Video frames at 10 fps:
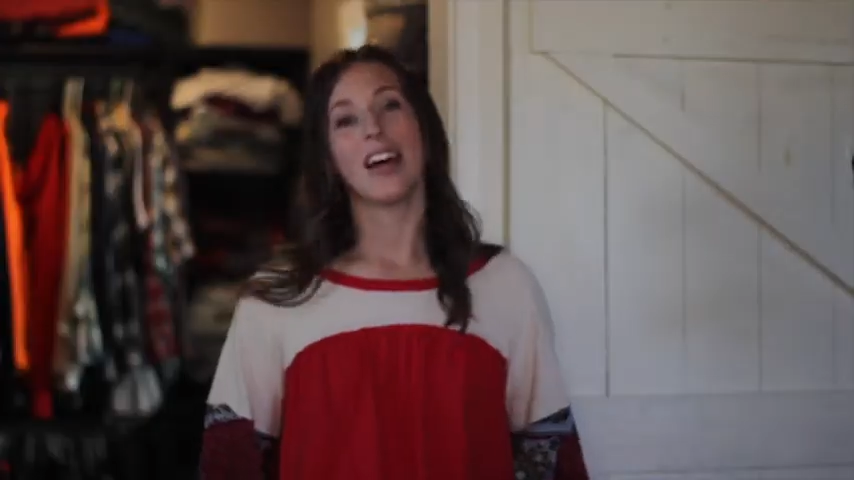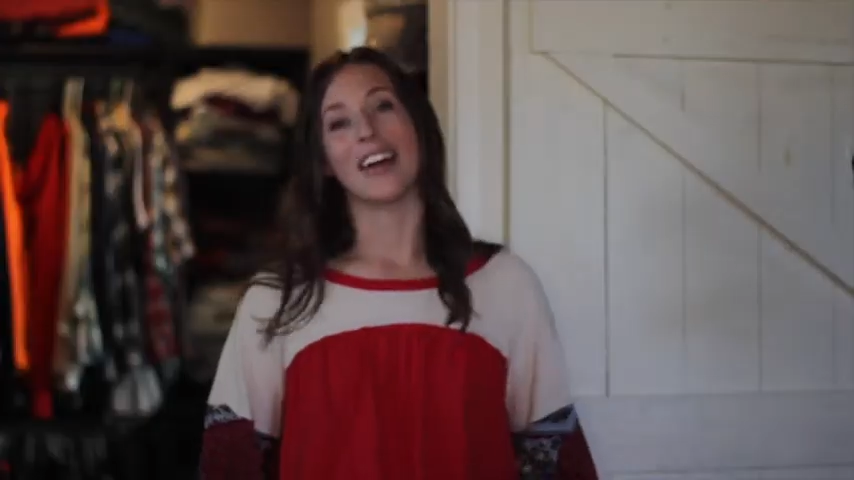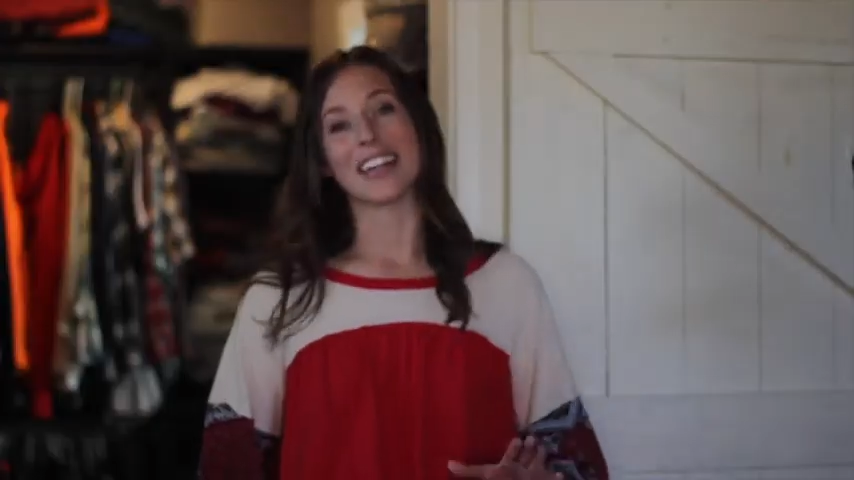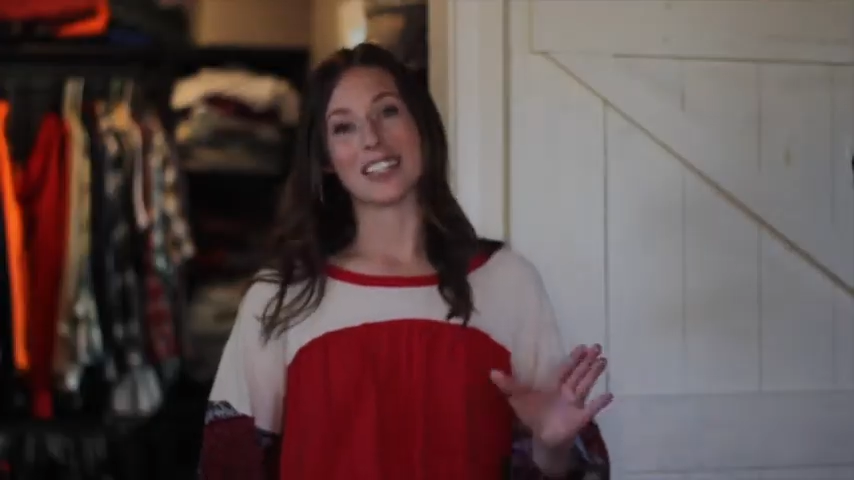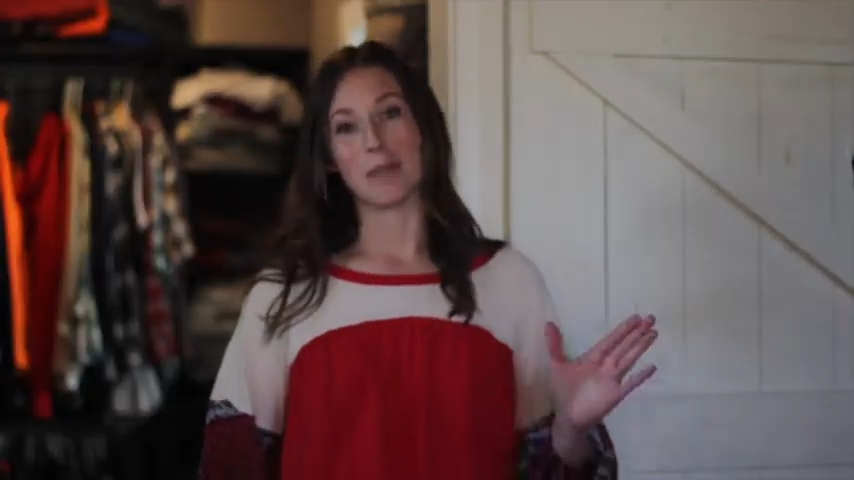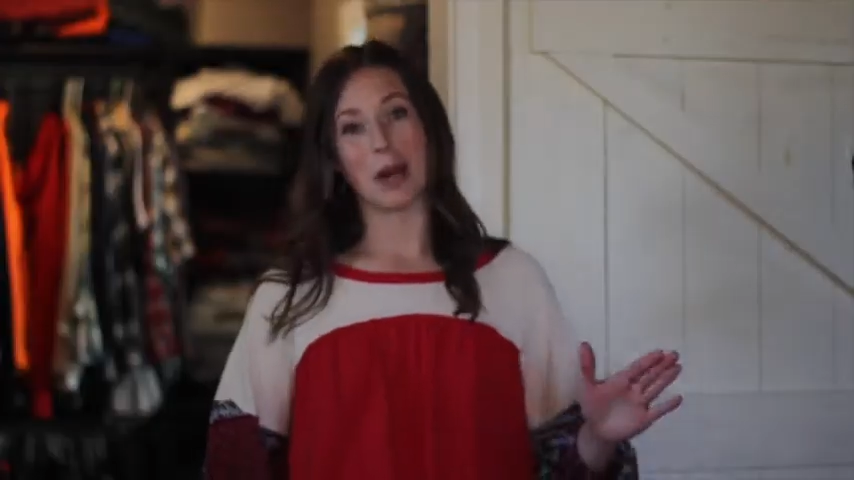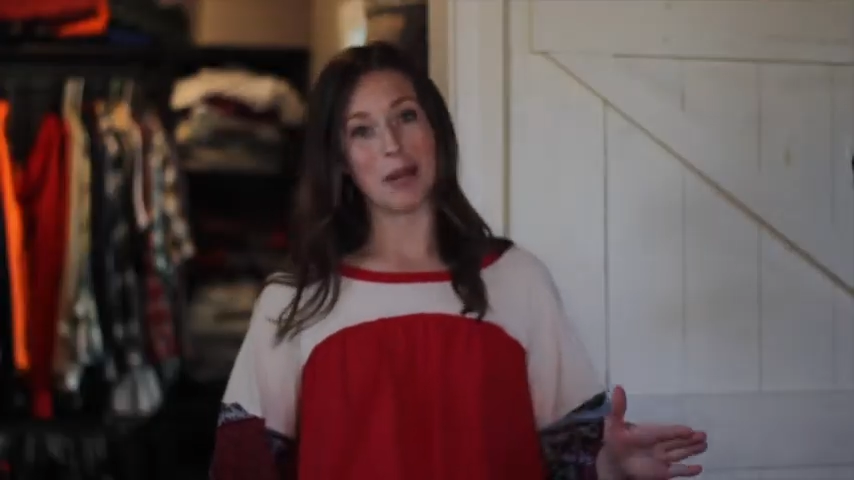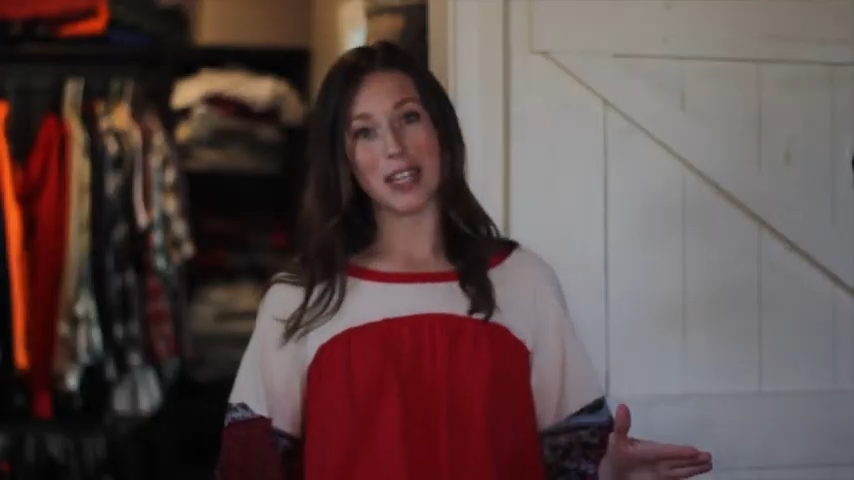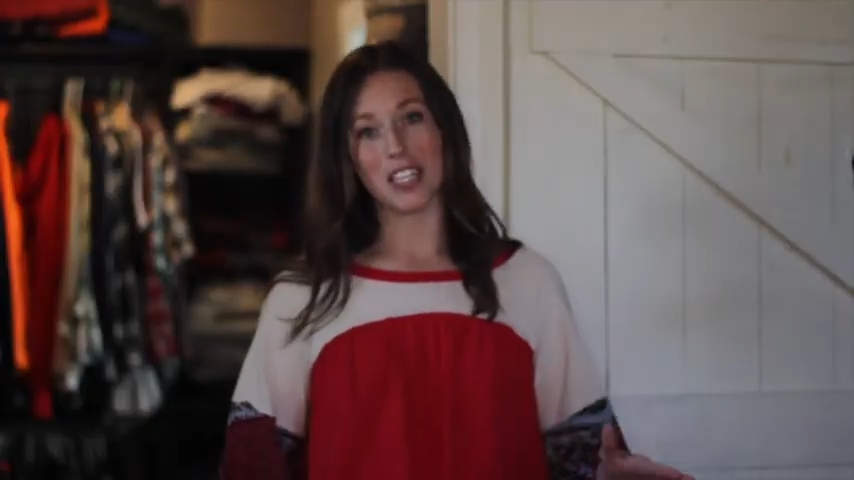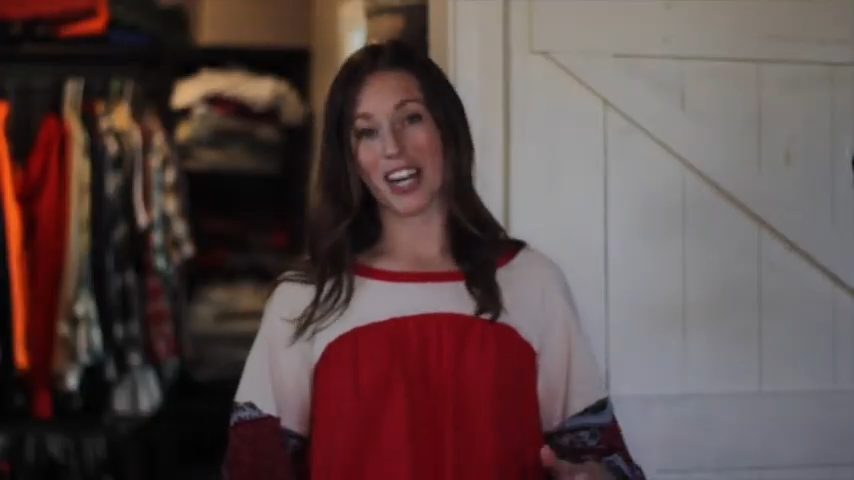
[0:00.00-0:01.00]
All right, so
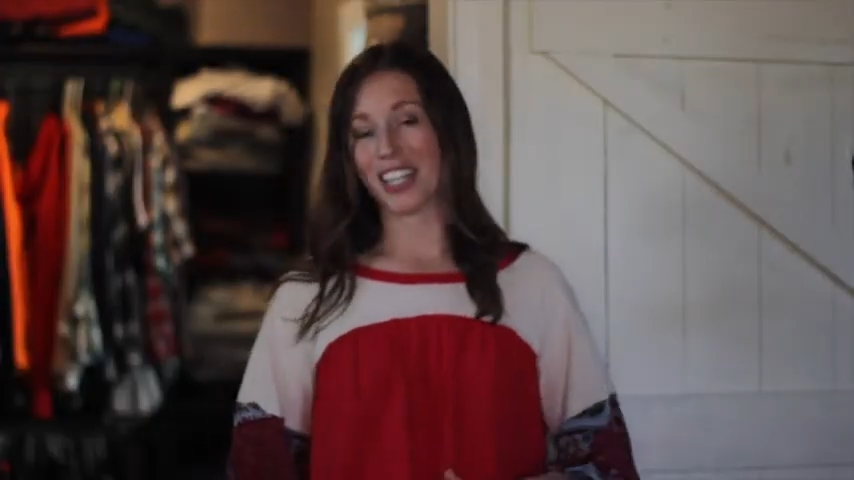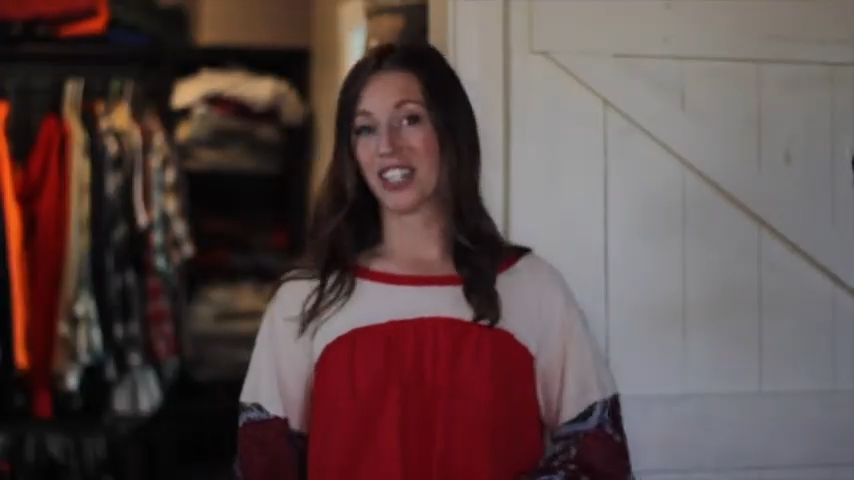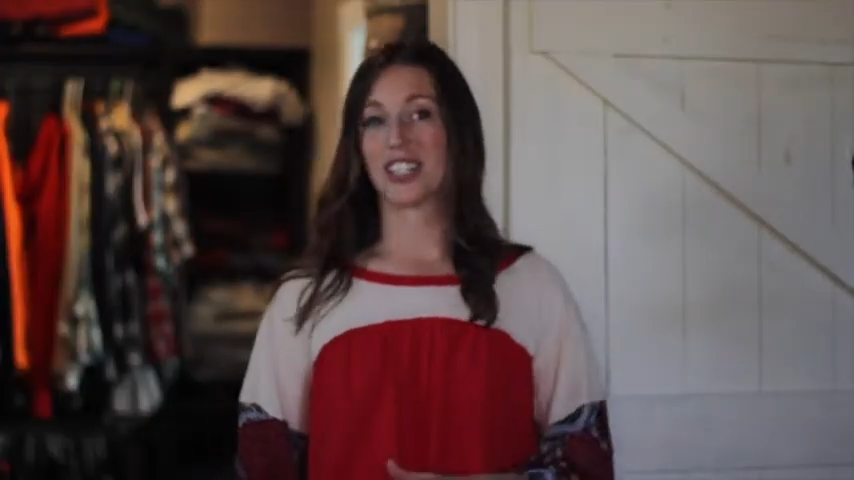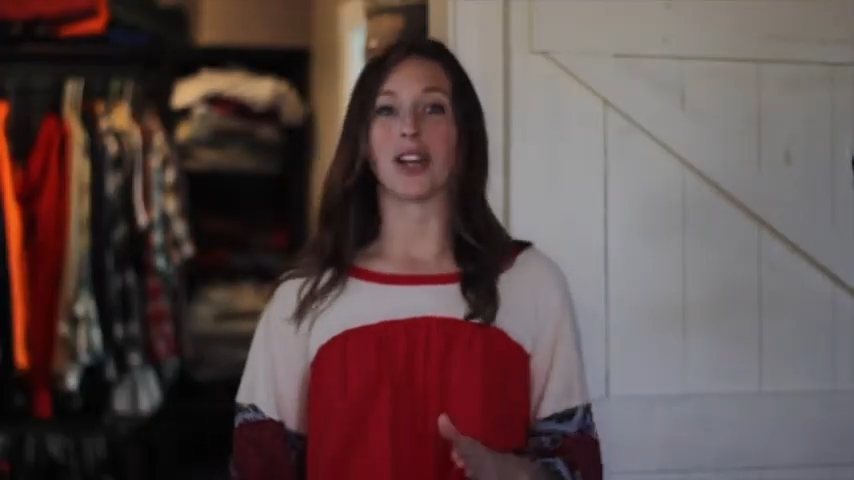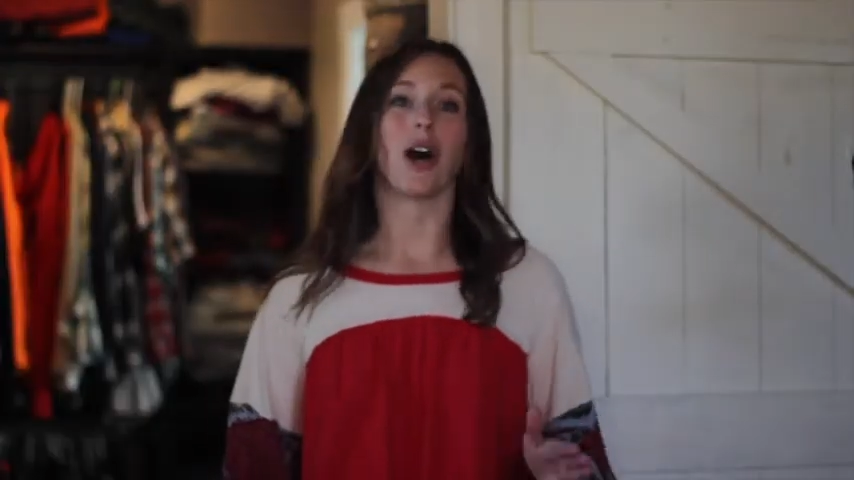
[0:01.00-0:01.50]
part of my strategy is